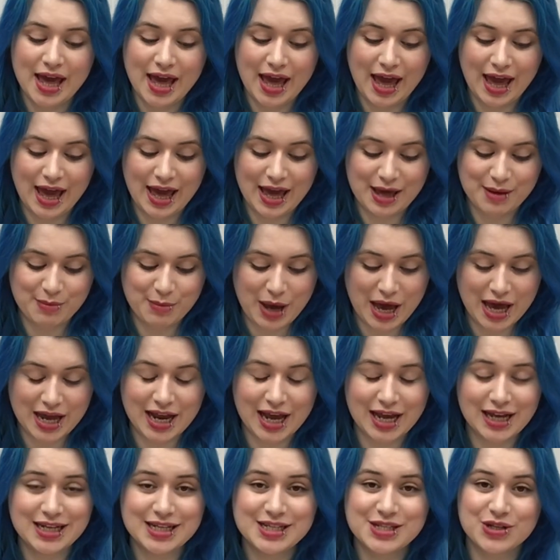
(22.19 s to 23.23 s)
And
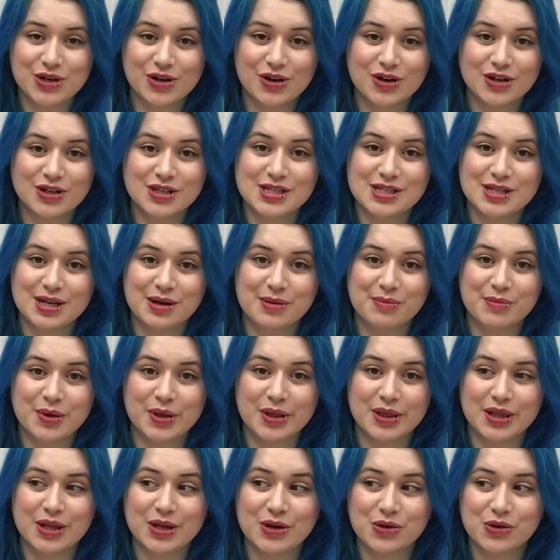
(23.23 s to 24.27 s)
I saw some
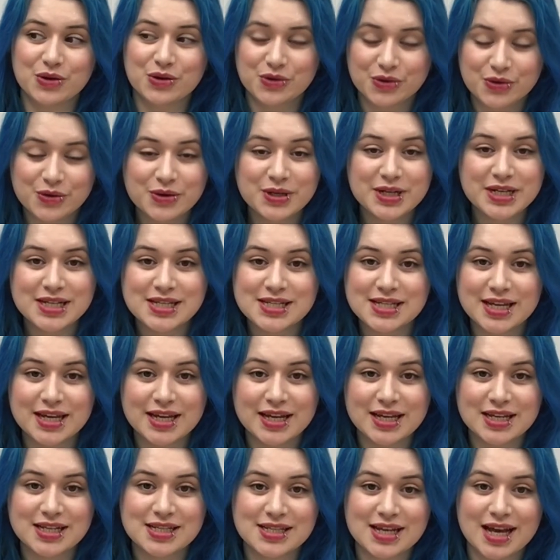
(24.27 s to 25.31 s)
little
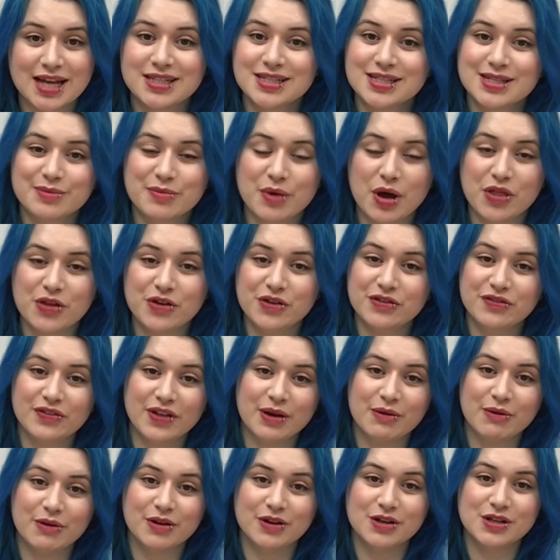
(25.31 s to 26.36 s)
crocuses and some other
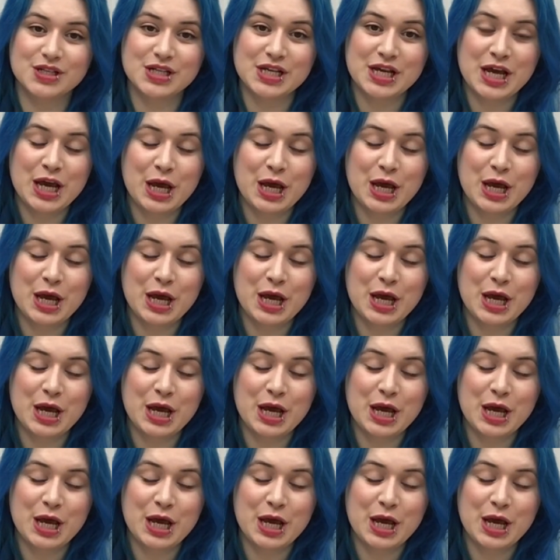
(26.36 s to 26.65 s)
flowers